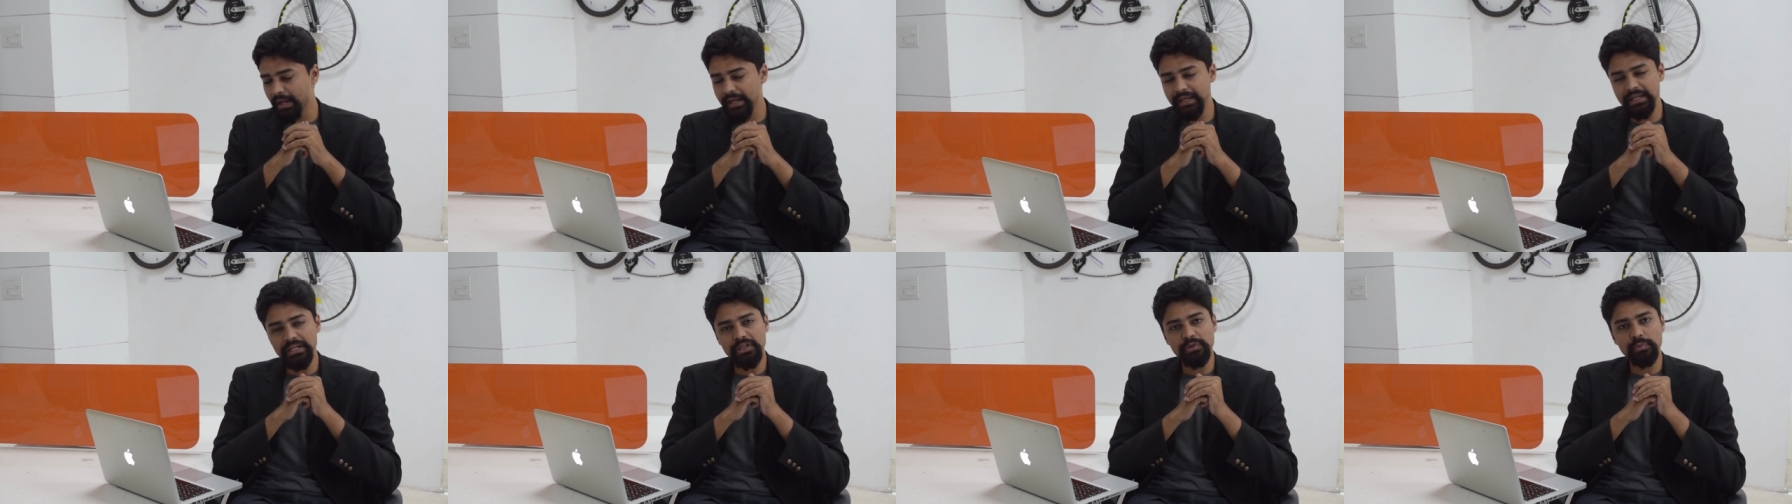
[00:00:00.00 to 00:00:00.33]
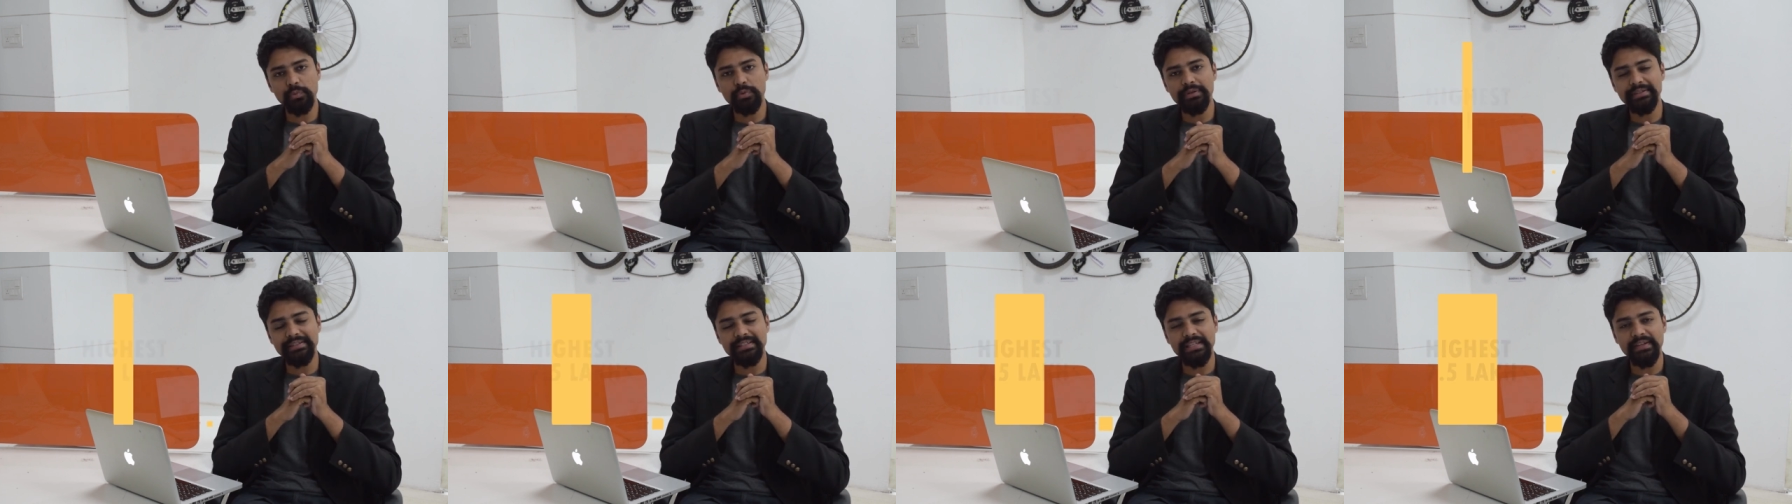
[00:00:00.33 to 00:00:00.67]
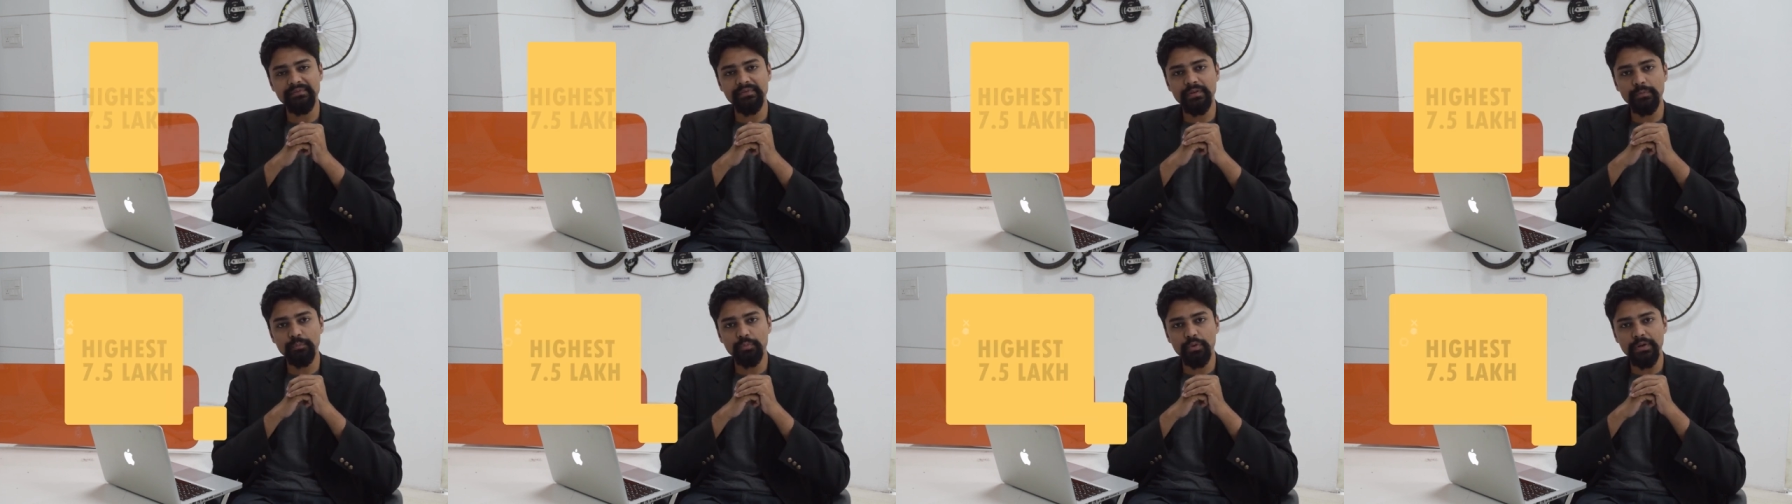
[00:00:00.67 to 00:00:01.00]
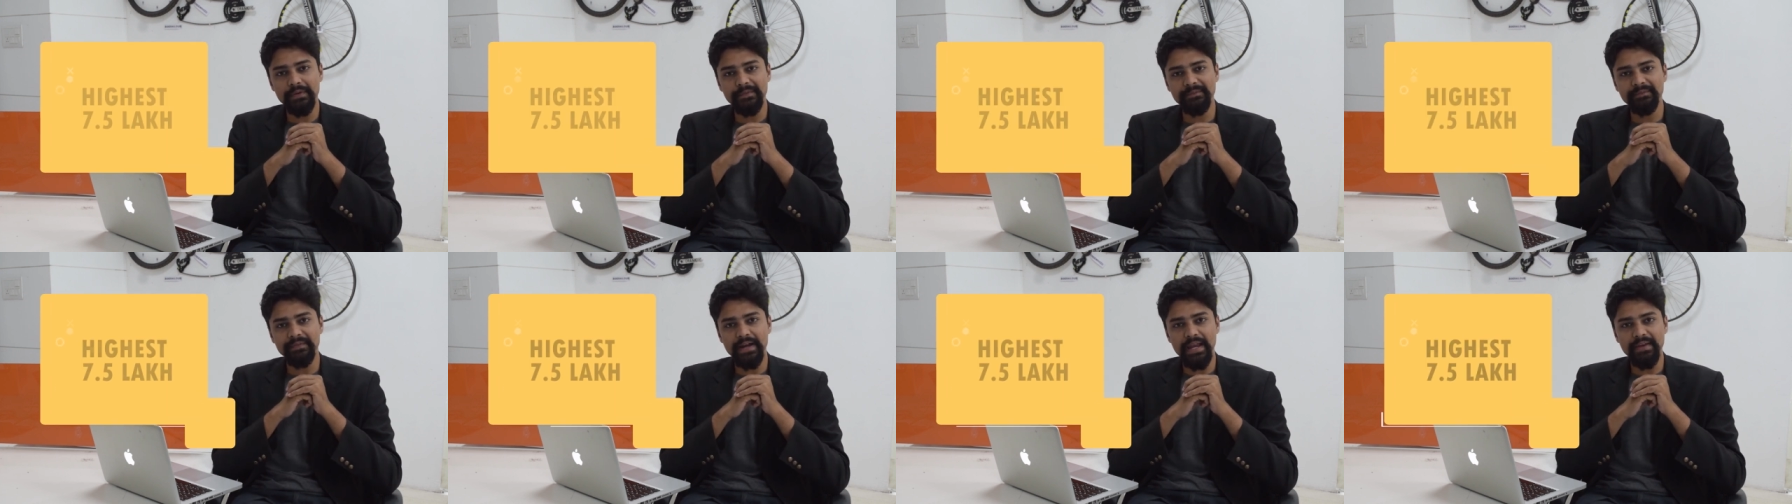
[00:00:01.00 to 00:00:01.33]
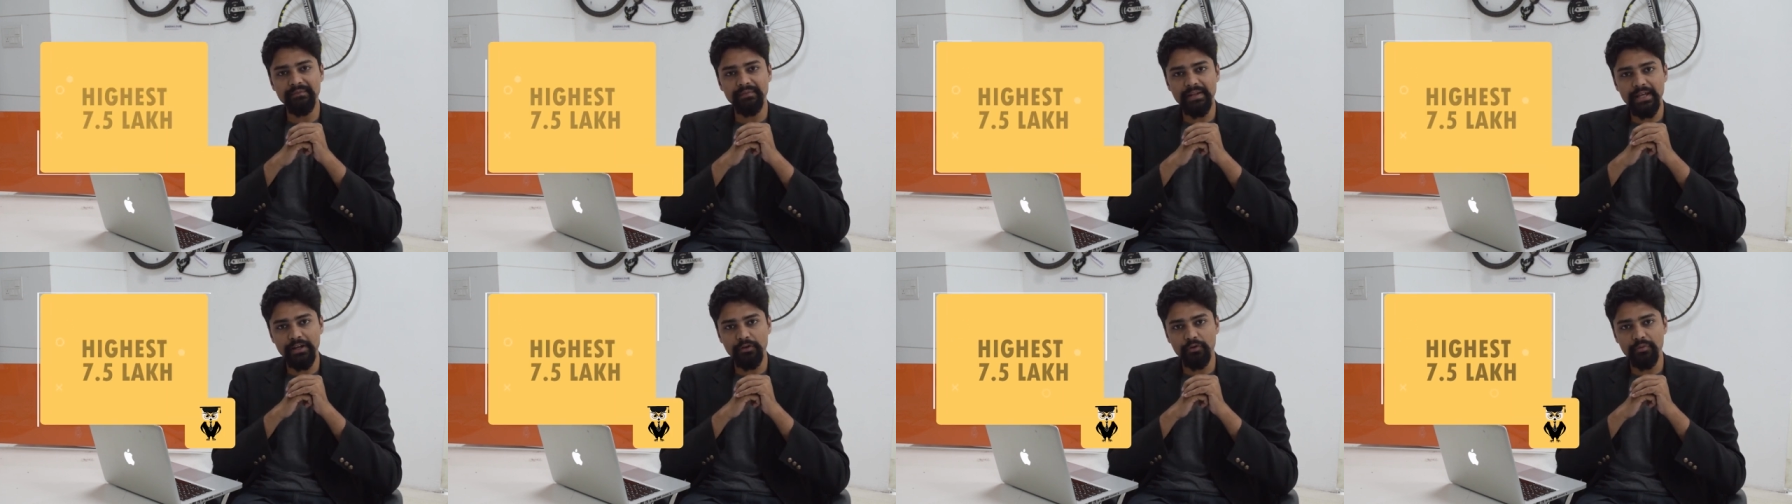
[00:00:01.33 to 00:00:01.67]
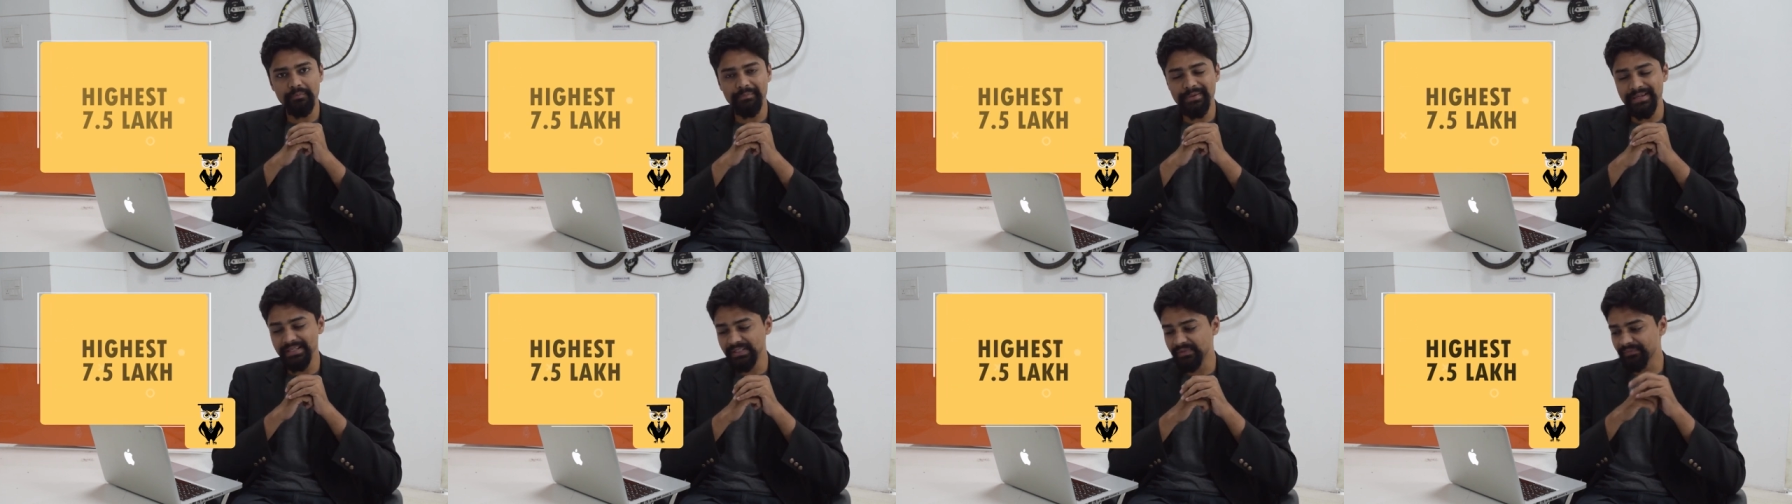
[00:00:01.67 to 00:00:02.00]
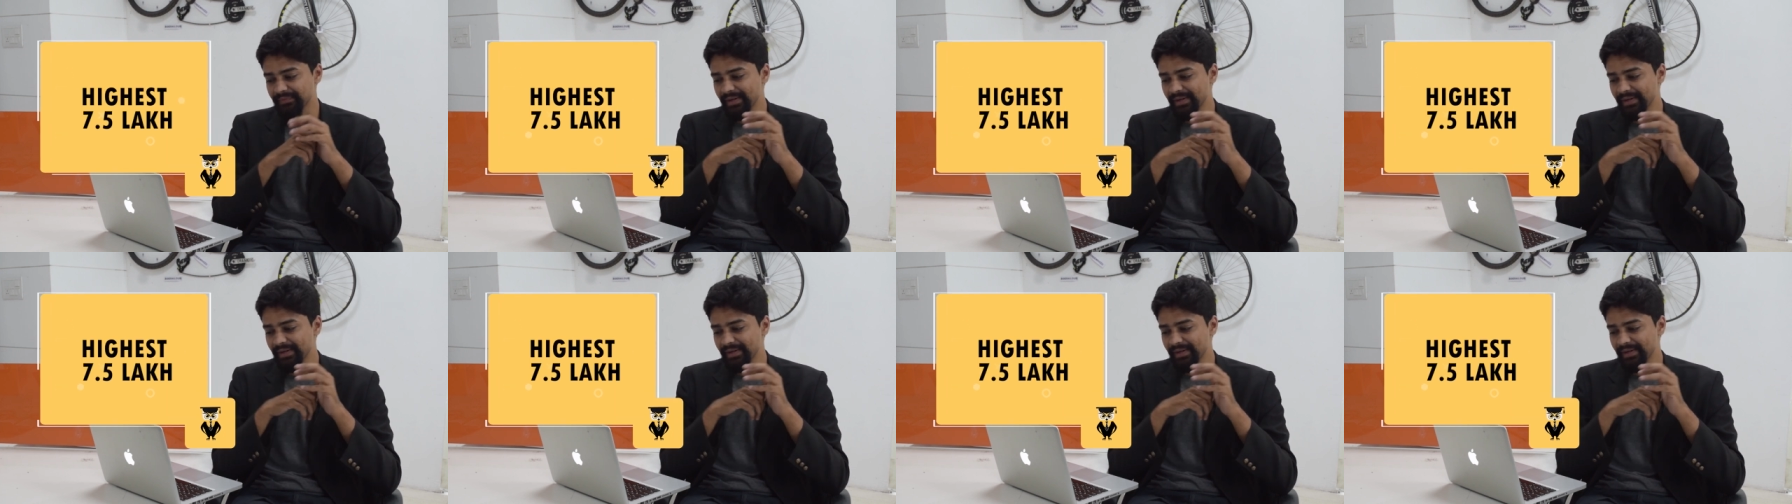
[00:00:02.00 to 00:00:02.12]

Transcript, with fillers: package was 7.5 lakh rupees,